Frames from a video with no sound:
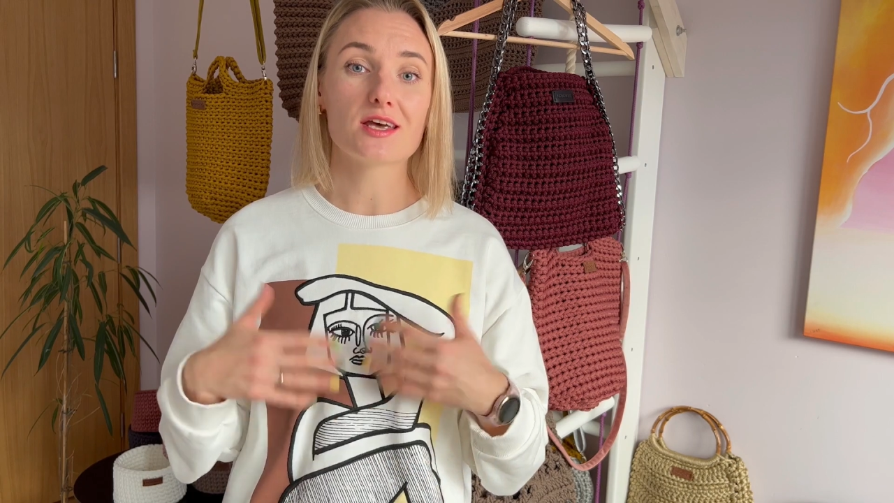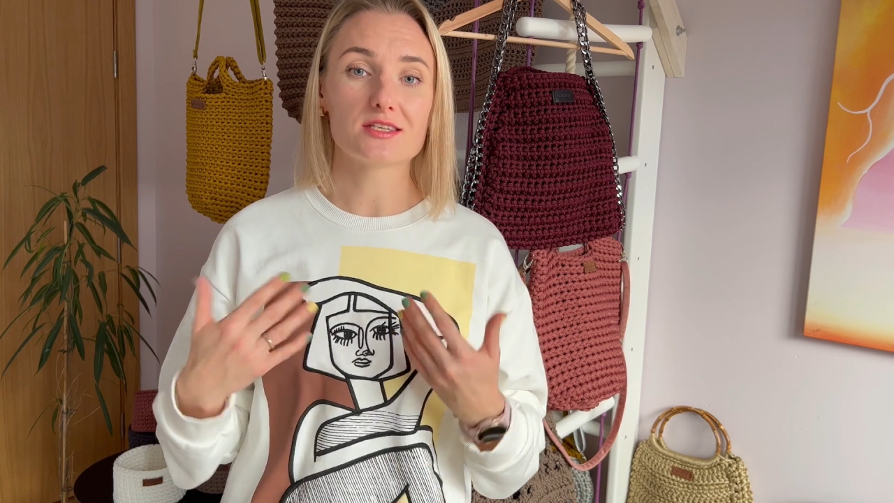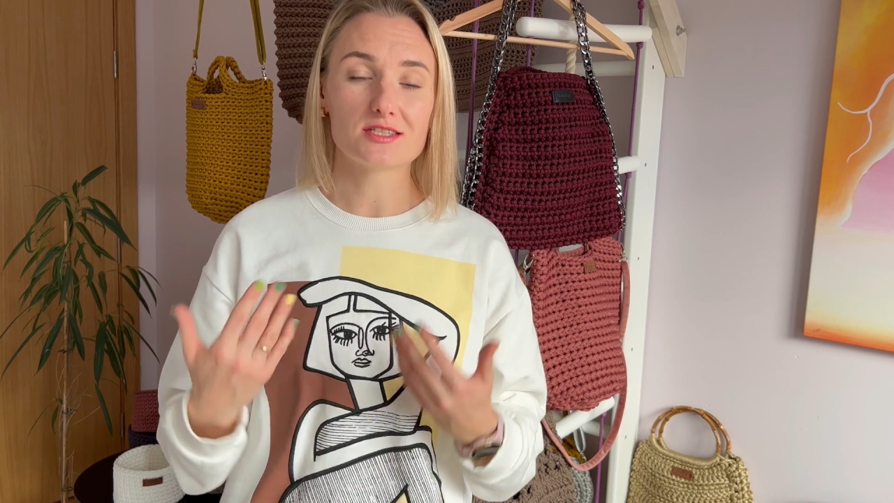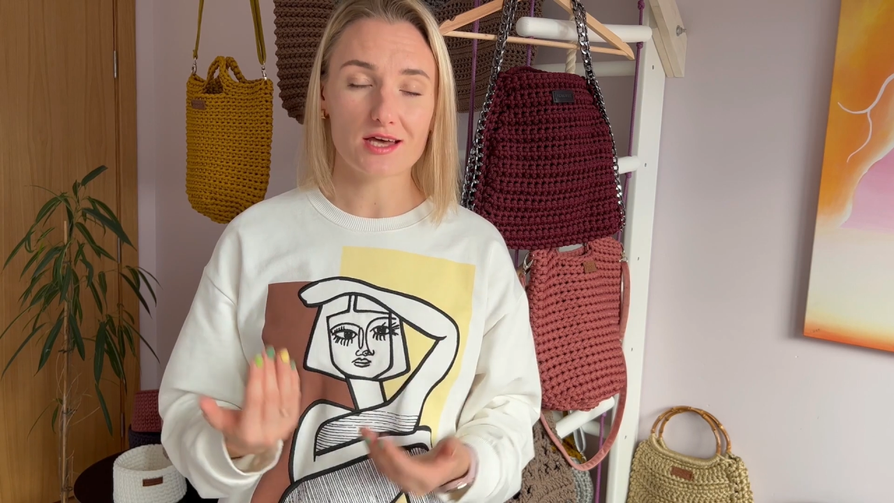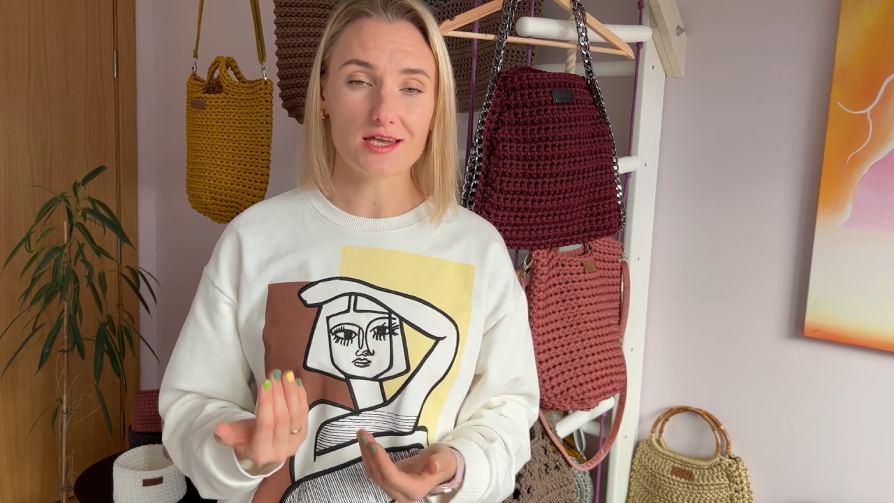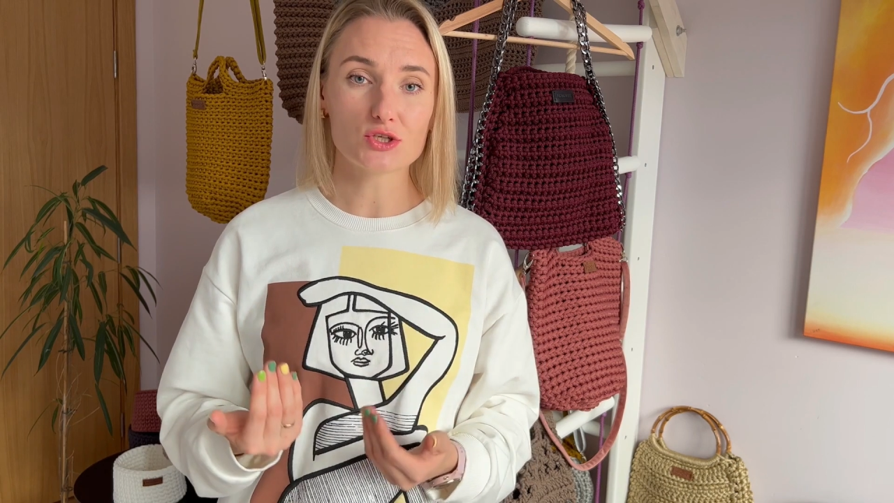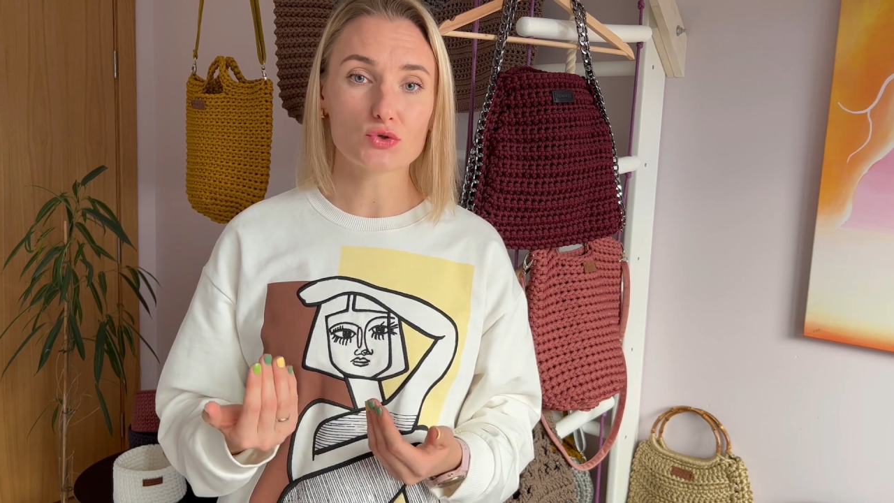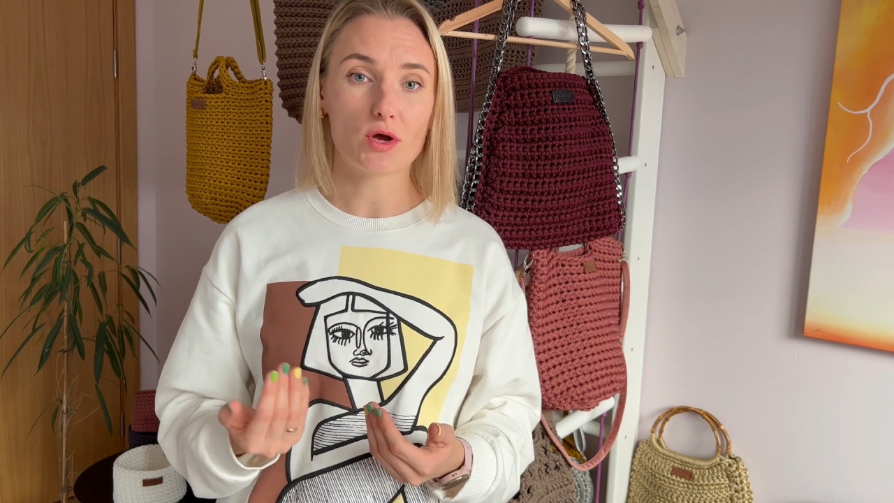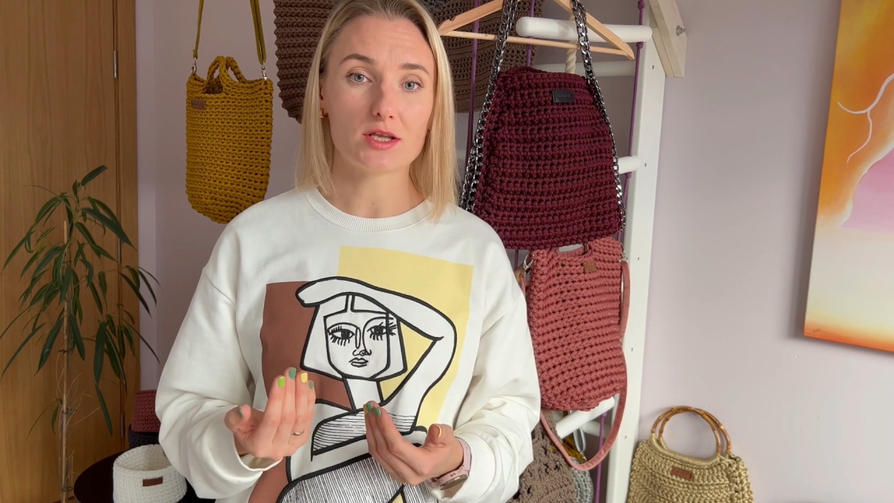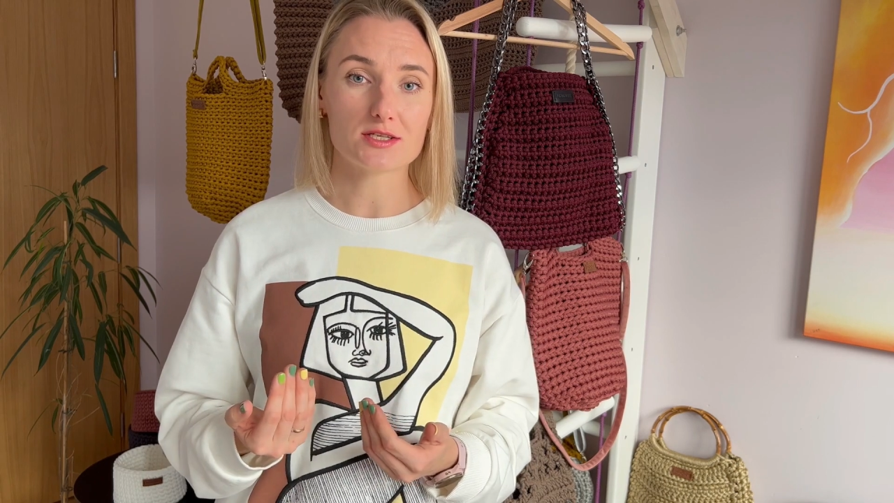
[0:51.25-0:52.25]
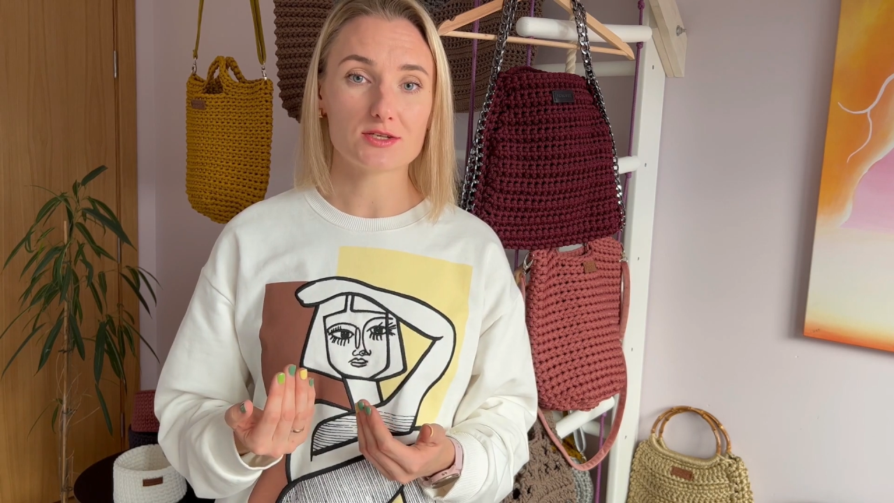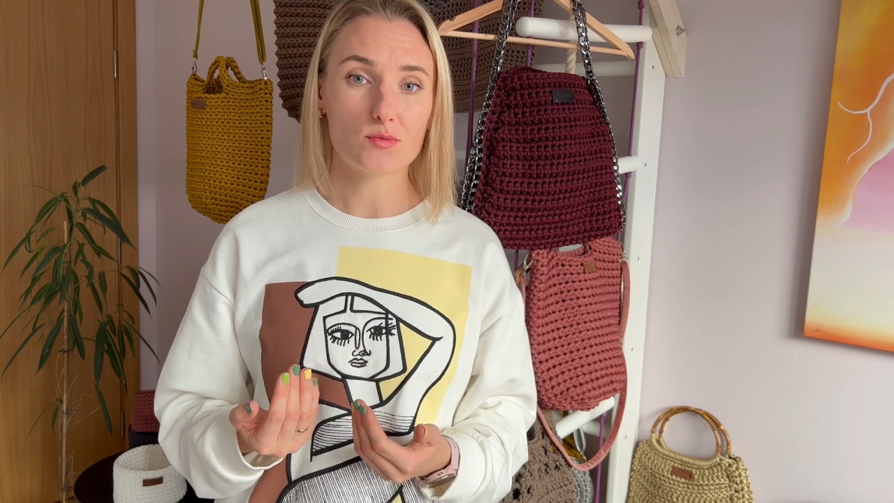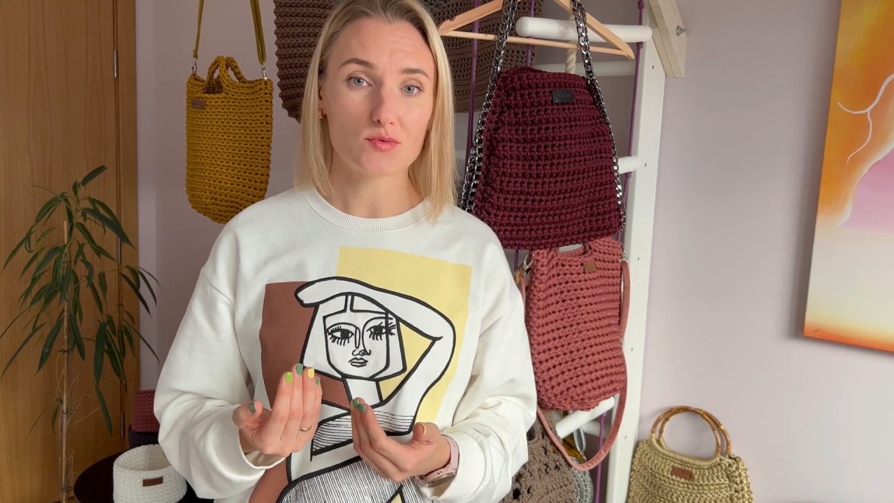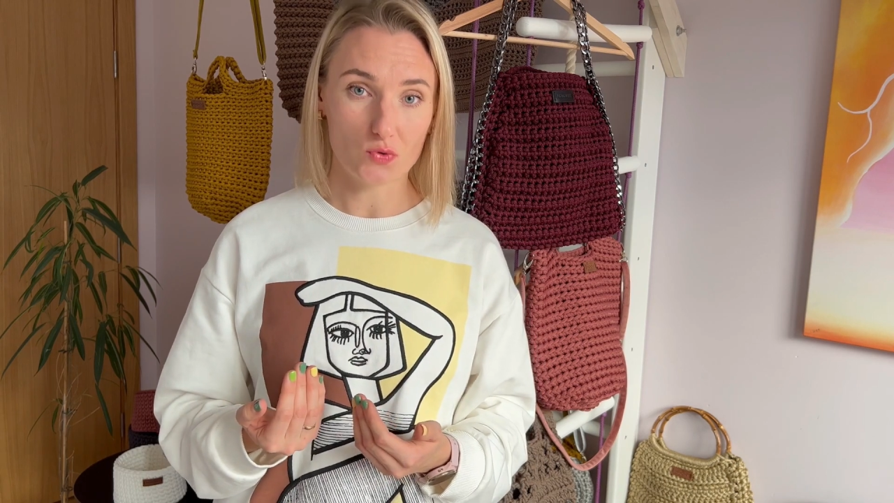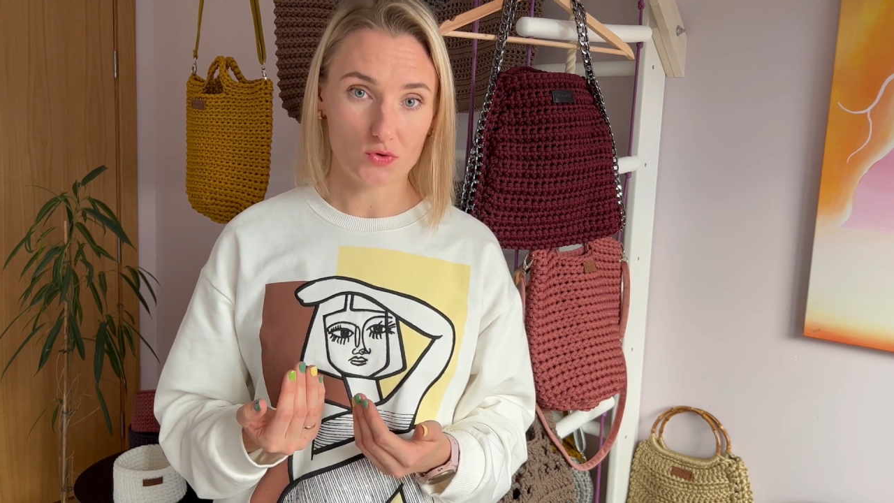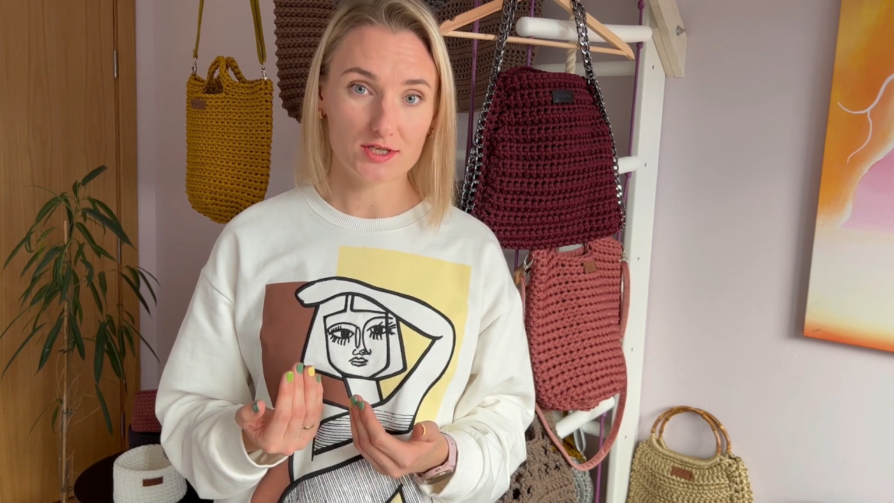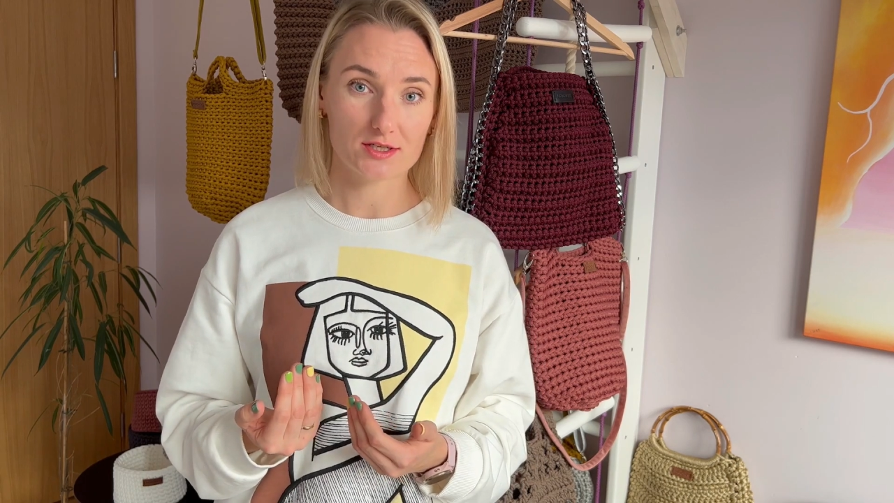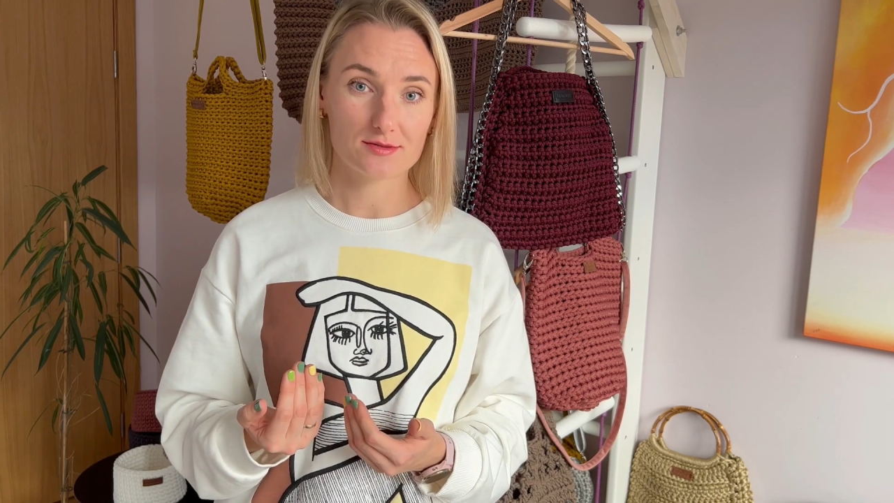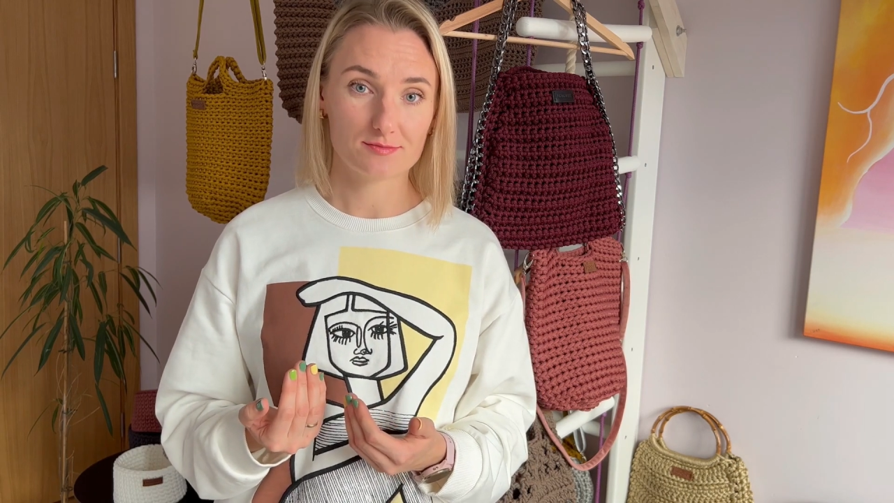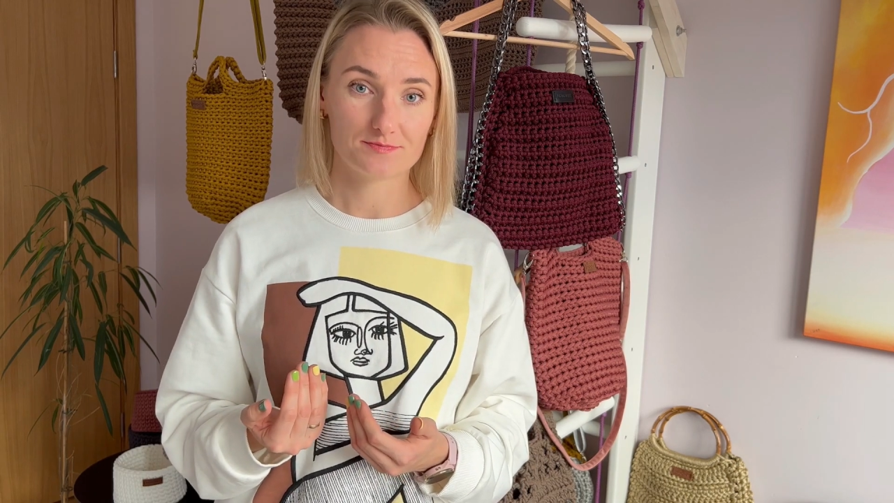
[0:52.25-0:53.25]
and start creating your project.